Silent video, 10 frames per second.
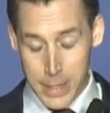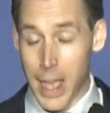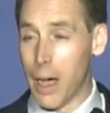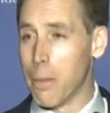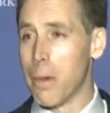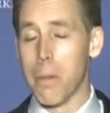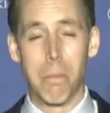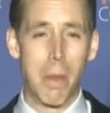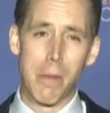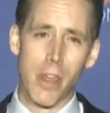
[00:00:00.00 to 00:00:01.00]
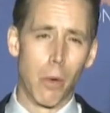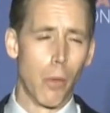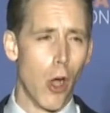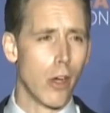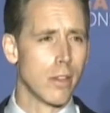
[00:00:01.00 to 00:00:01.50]
Now, maybe they were
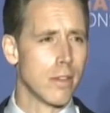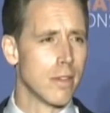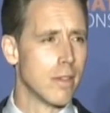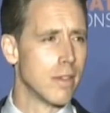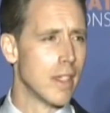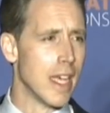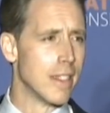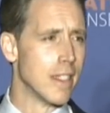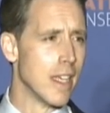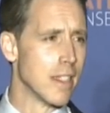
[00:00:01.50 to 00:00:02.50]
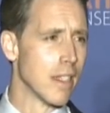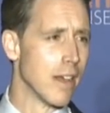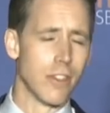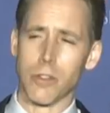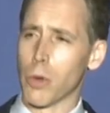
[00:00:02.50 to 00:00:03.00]
wrong, and today's
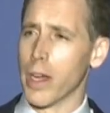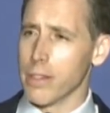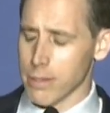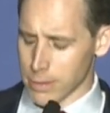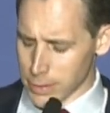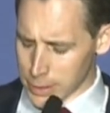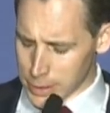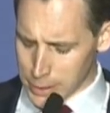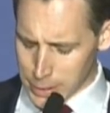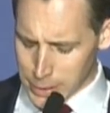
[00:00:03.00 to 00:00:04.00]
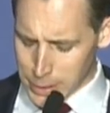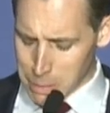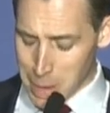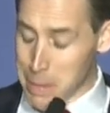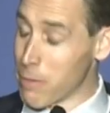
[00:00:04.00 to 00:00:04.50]
left is right.
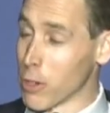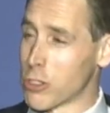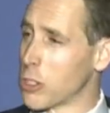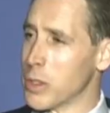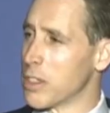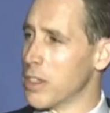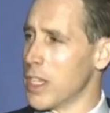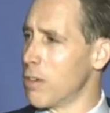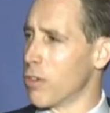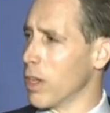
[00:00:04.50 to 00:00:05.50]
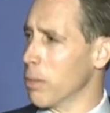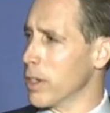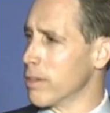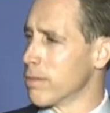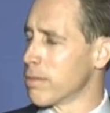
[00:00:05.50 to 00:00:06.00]
Maybe virtue isn't needed for
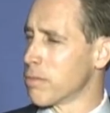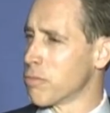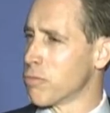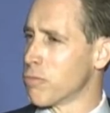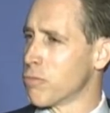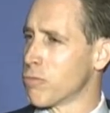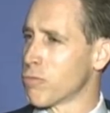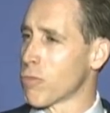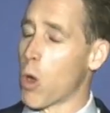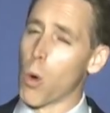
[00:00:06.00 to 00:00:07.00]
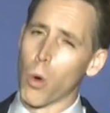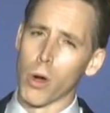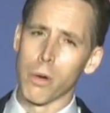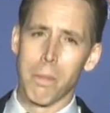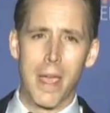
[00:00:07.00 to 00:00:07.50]
liberty.
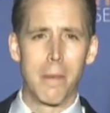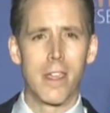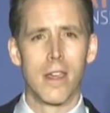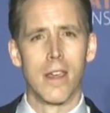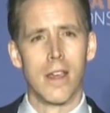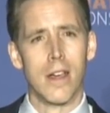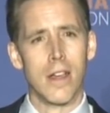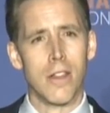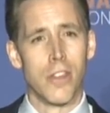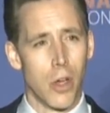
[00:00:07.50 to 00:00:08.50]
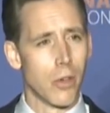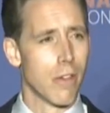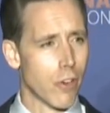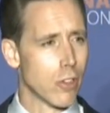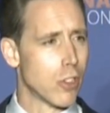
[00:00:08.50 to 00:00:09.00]
Or maybe the only
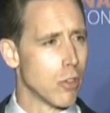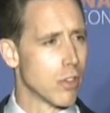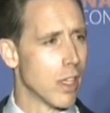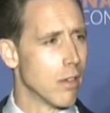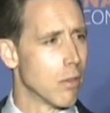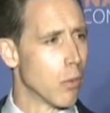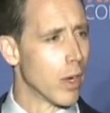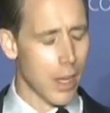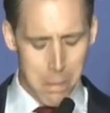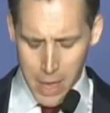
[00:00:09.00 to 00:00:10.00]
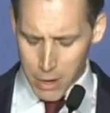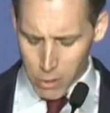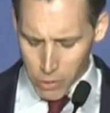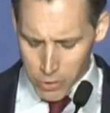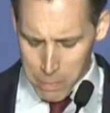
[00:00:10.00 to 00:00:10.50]
virtues that really matter
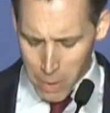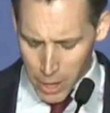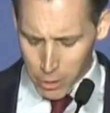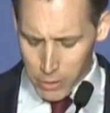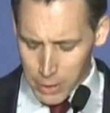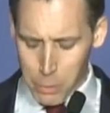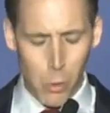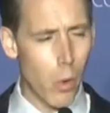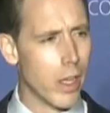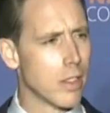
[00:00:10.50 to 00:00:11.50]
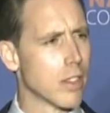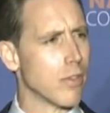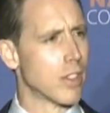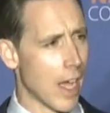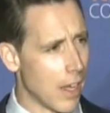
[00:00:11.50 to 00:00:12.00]
are the modern liberal ones
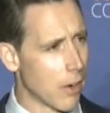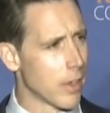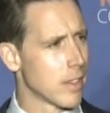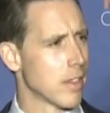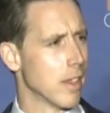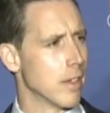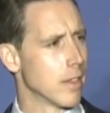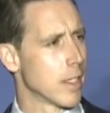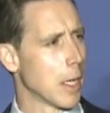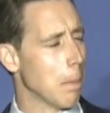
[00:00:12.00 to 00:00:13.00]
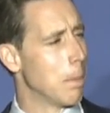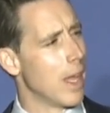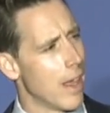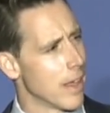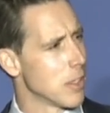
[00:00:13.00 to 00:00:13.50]
of tolerance and
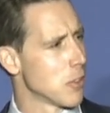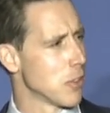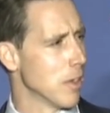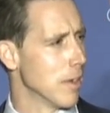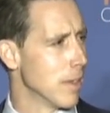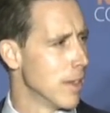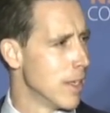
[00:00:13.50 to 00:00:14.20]
compliance and,